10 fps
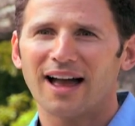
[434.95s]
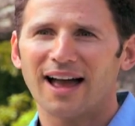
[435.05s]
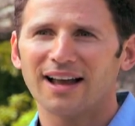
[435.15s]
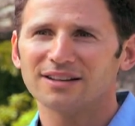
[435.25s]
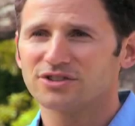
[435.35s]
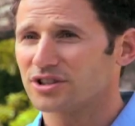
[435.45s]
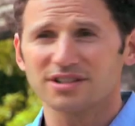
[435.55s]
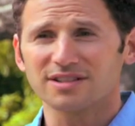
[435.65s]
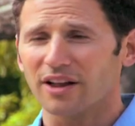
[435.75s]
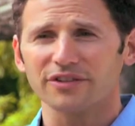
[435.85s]
And just
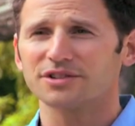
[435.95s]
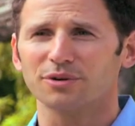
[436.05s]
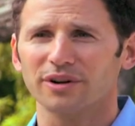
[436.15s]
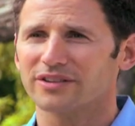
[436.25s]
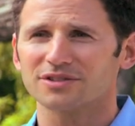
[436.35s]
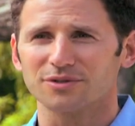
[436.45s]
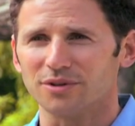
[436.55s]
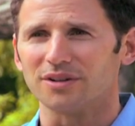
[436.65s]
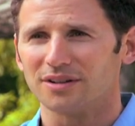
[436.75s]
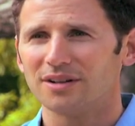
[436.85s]
to tell the story of the
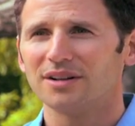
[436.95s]
school.